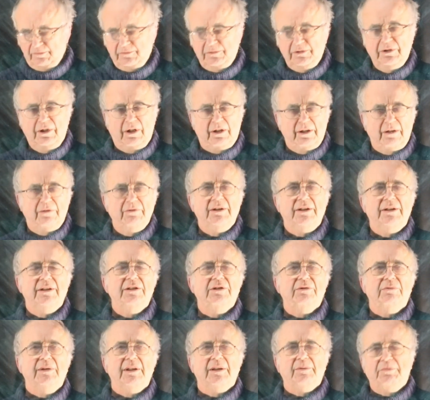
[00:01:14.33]
not only
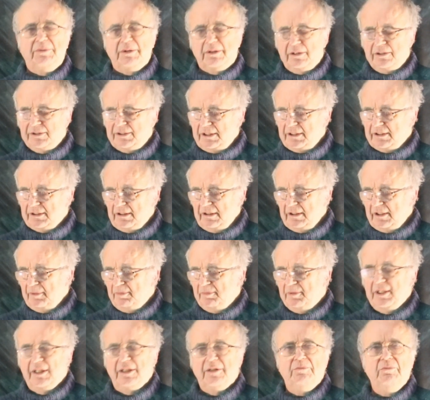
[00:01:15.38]
this week because it's going
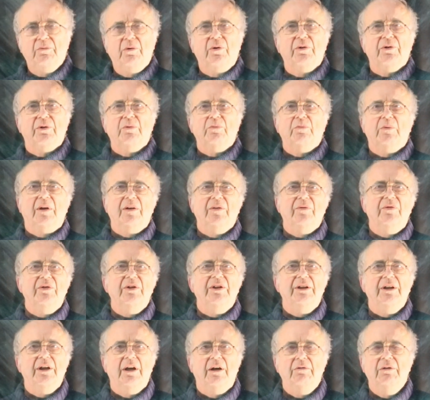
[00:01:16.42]
to take more than one
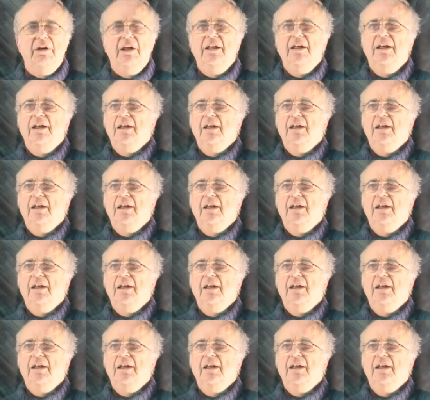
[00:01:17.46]
video,